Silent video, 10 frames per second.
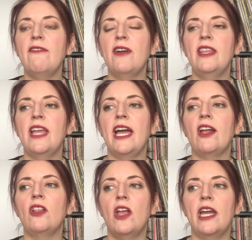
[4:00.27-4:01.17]
I find
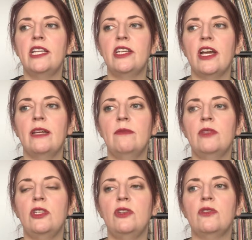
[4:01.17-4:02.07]
that a lot of
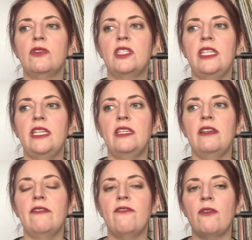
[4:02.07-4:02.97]
times you'll
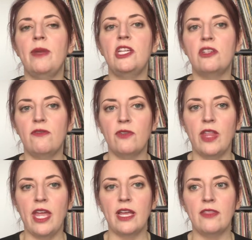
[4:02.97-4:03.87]
see information for
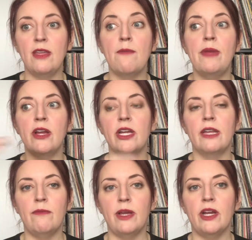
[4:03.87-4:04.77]
like the
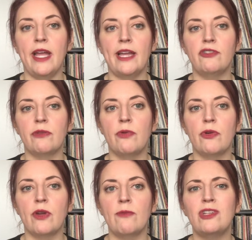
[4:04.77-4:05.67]
American bariatric
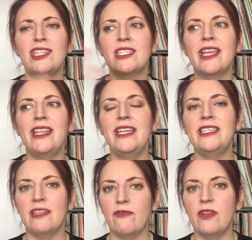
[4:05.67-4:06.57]
program, which is slightly
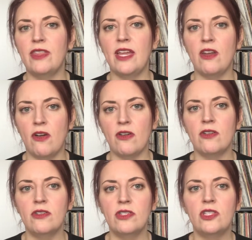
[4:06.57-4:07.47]
different than
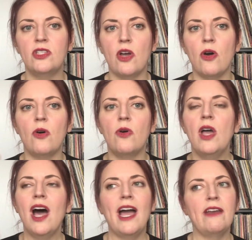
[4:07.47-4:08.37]
ours. So
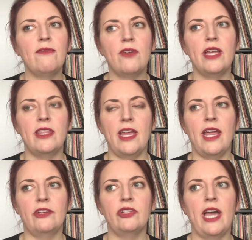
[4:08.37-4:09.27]
I had a friend that
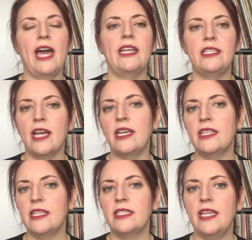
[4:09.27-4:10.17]
actually had it done
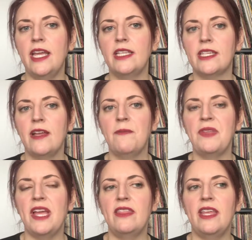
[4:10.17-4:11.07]
in the States,
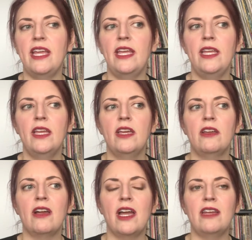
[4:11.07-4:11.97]
and they
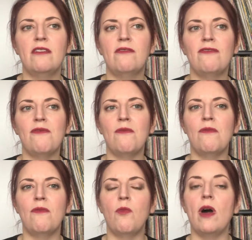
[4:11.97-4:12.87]
kind of,
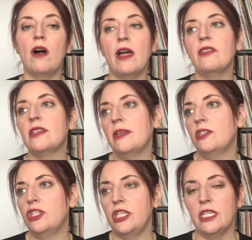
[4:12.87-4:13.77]
well, at the time
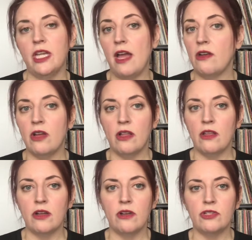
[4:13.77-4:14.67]
that she did it, I don't know how
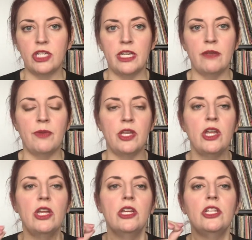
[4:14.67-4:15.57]
long ago she did it, but
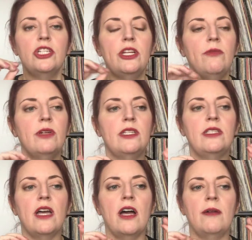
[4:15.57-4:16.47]
she
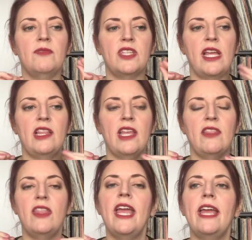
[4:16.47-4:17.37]
was saying
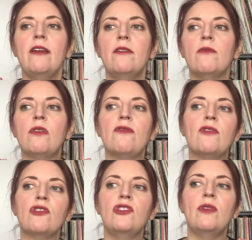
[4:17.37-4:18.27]
that they
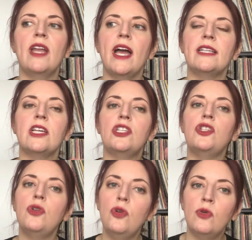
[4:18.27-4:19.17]
refer to it as a
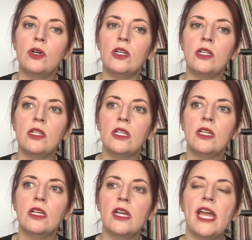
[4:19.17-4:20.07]
tool,
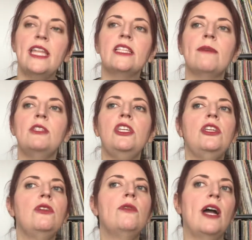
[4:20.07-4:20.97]
and it's up to
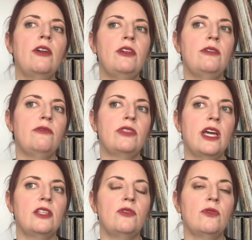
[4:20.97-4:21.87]
you how you use
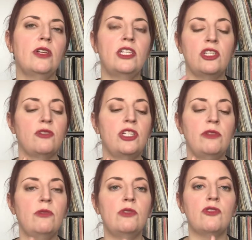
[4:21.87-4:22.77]
that tool. And so
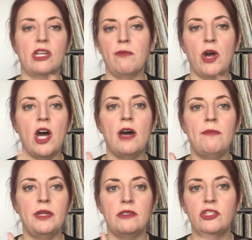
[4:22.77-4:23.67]
she would drink
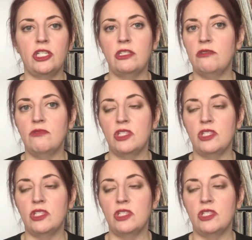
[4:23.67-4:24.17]
pop, and she,